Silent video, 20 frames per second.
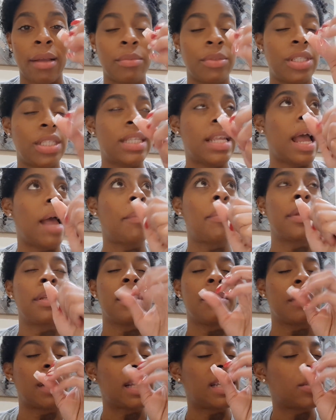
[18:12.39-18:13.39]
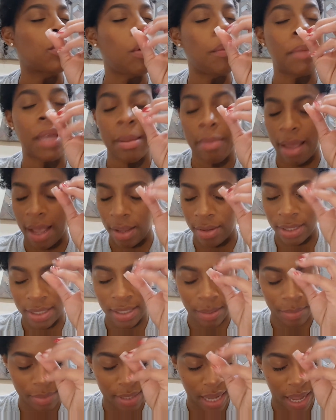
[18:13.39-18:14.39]
I'm just tapping. I'm like, it's going to be in my house.
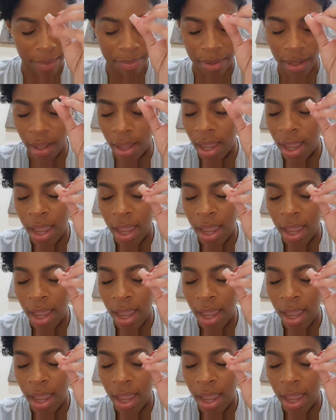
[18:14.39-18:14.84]
And I'm tapping.